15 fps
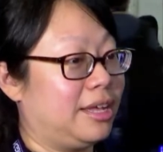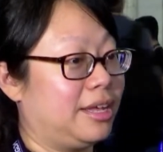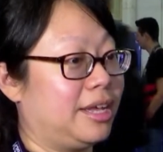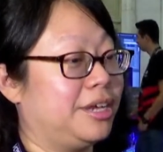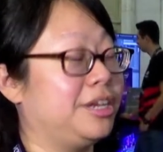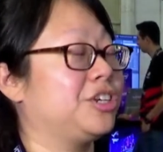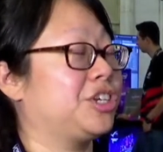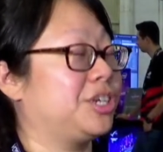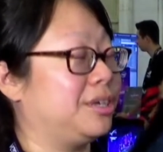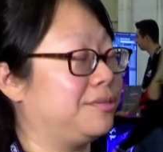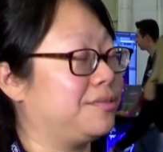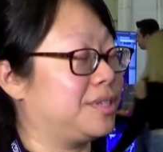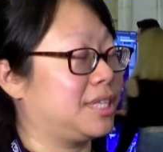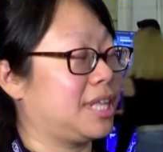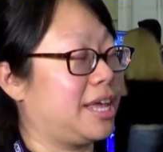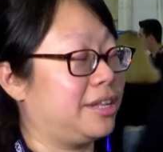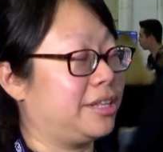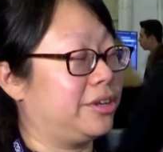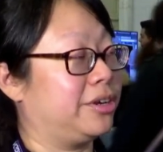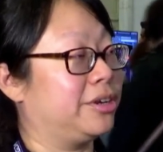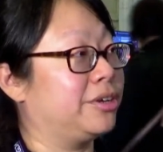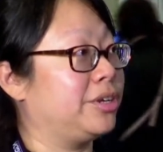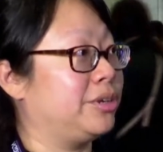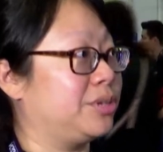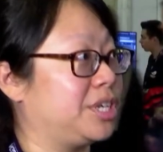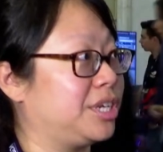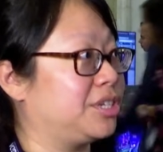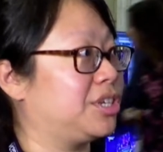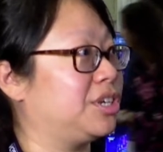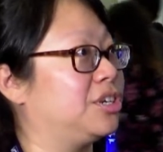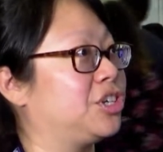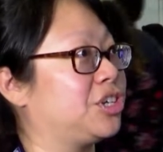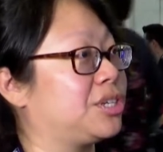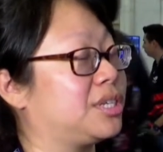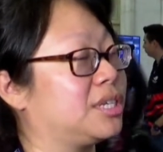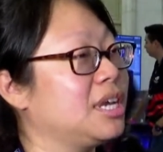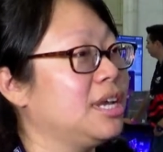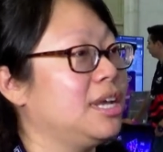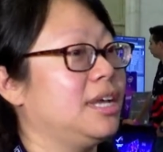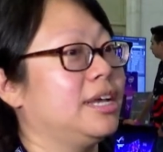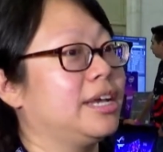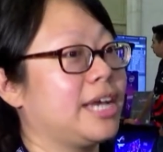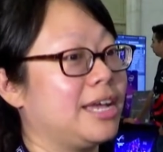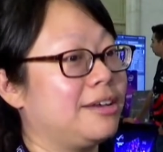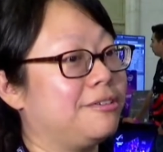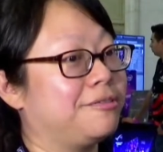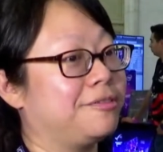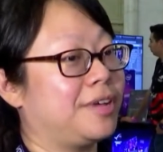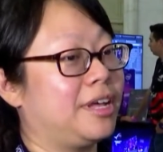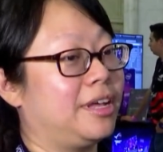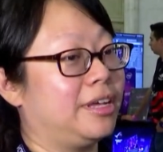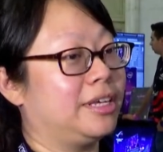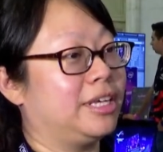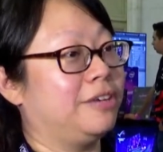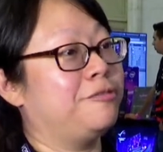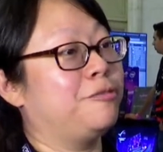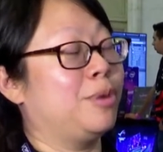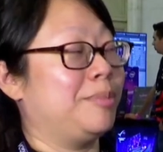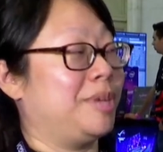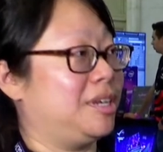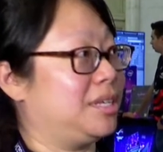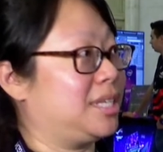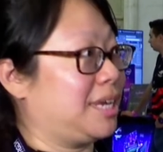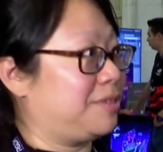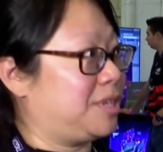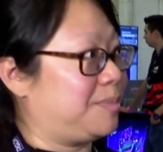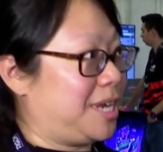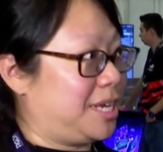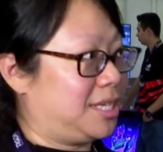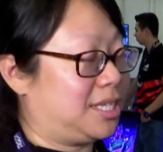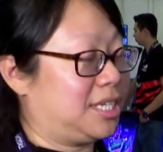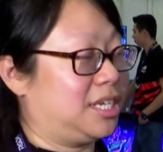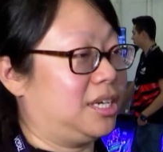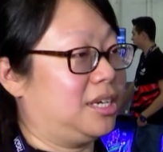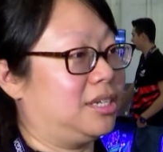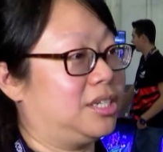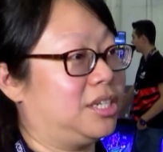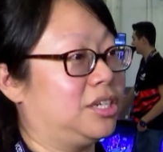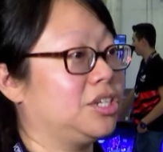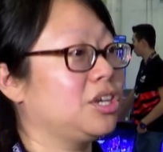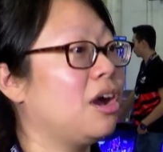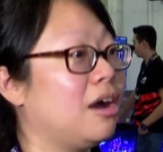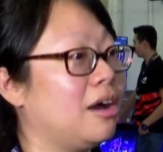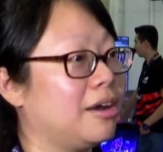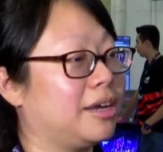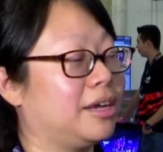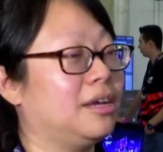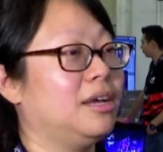initiatives that they're using to just kind of give women a safe space to talk